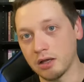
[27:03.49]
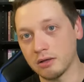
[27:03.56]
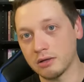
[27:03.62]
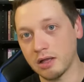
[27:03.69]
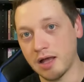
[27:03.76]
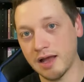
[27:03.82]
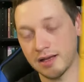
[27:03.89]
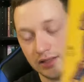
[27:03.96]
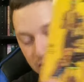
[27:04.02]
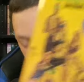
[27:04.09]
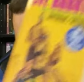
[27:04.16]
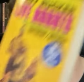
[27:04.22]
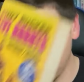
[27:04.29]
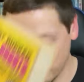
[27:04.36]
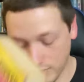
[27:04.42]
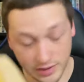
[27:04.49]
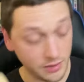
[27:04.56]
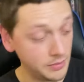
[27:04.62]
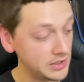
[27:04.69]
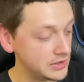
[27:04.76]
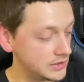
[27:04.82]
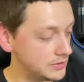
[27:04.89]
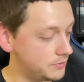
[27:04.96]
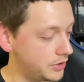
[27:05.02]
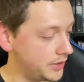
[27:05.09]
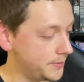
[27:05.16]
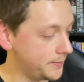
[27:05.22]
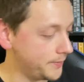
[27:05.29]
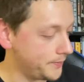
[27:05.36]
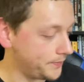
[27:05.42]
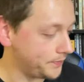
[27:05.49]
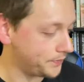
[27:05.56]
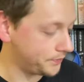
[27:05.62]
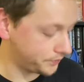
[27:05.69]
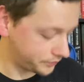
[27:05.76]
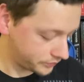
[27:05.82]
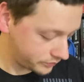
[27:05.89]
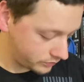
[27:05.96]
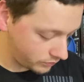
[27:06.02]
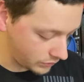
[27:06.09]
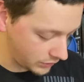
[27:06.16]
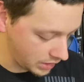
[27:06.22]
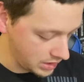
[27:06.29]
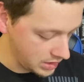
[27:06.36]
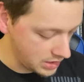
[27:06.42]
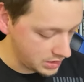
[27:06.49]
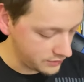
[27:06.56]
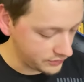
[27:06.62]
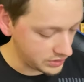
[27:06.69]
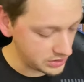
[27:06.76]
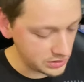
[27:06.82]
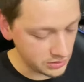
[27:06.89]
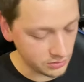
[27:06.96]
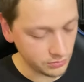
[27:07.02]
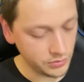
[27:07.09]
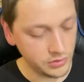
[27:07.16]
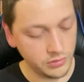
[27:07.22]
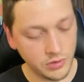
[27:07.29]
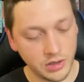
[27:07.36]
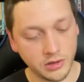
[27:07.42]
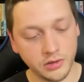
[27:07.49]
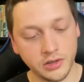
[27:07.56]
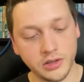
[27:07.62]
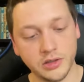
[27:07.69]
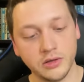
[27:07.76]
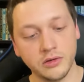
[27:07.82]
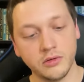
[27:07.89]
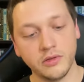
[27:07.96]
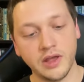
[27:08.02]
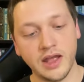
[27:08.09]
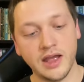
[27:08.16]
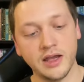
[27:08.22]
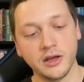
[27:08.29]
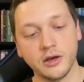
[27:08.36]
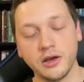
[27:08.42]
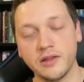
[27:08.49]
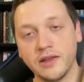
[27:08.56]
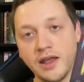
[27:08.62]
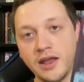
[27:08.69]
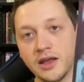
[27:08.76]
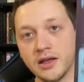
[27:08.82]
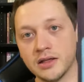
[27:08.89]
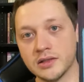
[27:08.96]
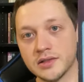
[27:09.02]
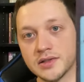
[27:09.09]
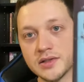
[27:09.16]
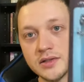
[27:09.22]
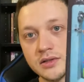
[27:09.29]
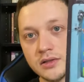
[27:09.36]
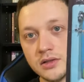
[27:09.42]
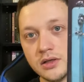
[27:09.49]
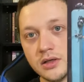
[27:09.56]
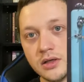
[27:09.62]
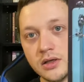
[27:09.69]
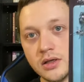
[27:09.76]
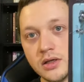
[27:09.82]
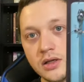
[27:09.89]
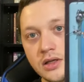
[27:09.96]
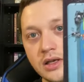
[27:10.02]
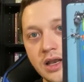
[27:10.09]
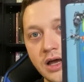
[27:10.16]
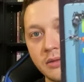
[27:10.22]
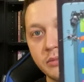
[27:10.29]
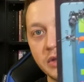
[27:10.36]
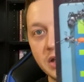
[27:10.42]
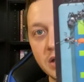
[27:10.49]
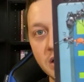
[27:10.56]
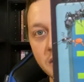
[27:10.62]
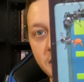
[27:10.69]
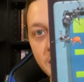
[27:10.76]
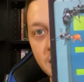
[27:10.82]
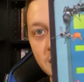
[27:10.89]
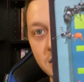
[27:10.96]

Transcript: highly recommended, but I've got another Rudy Rucker here, The Hacker and the Ants. Not big on that,